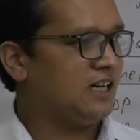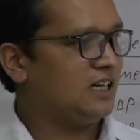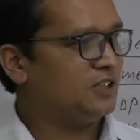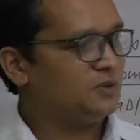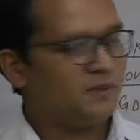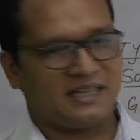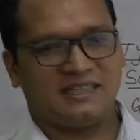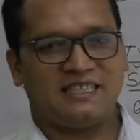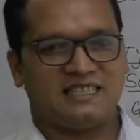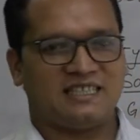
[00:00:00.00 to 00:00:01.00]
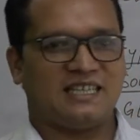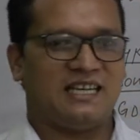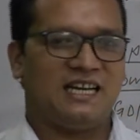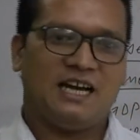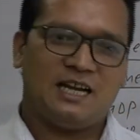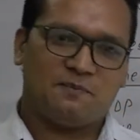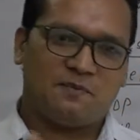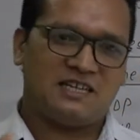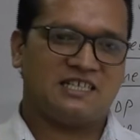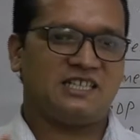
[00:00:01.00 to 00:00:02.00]
you make this and
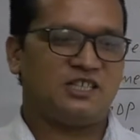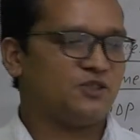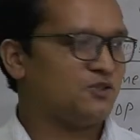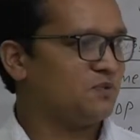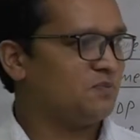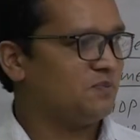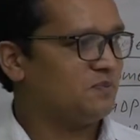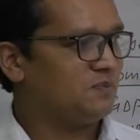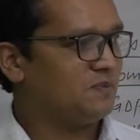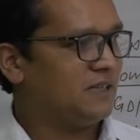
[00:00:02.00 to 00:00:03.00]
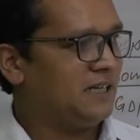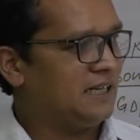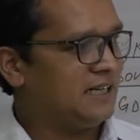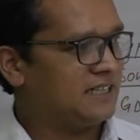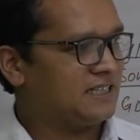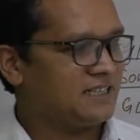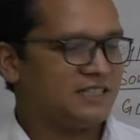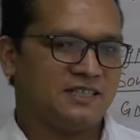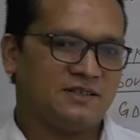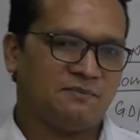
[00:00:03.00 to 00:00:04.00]
place in your room. It is
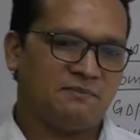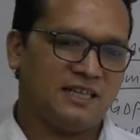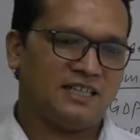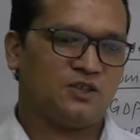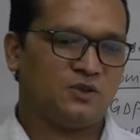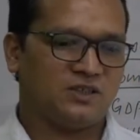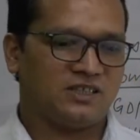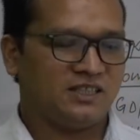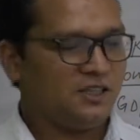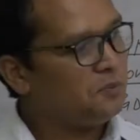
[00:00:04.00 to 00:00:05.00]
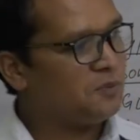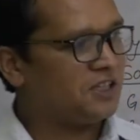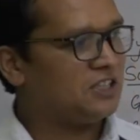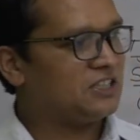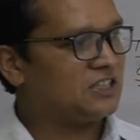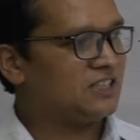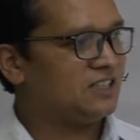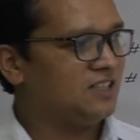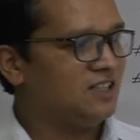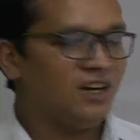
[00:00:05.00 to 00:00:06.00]
very good because
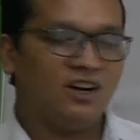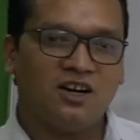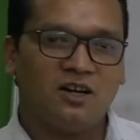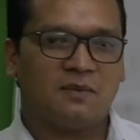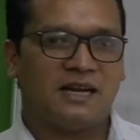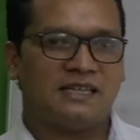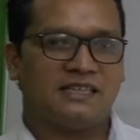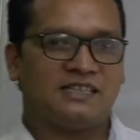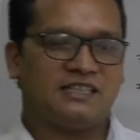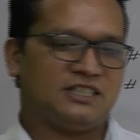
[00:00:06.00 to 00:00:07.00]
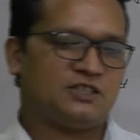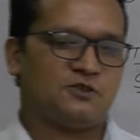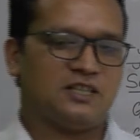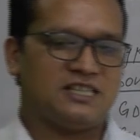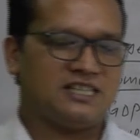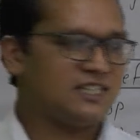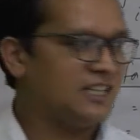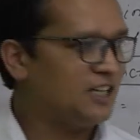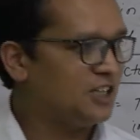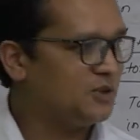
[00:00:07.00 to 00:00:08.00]
all my dear students,
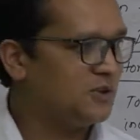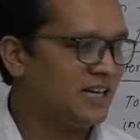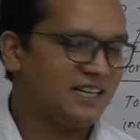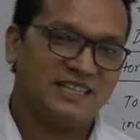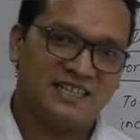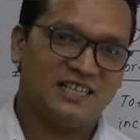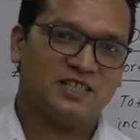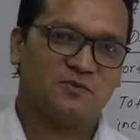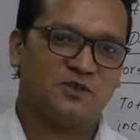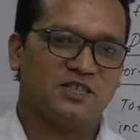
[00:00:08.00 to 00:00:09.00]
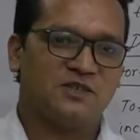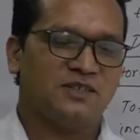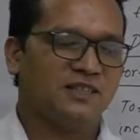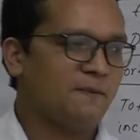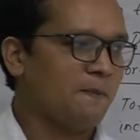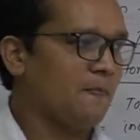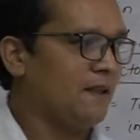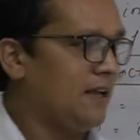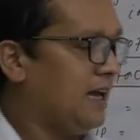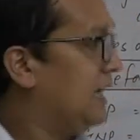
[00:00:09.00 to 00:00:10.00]
you are responsible,
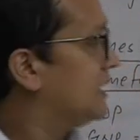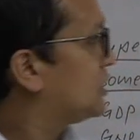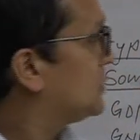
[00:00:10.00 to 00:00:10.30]
and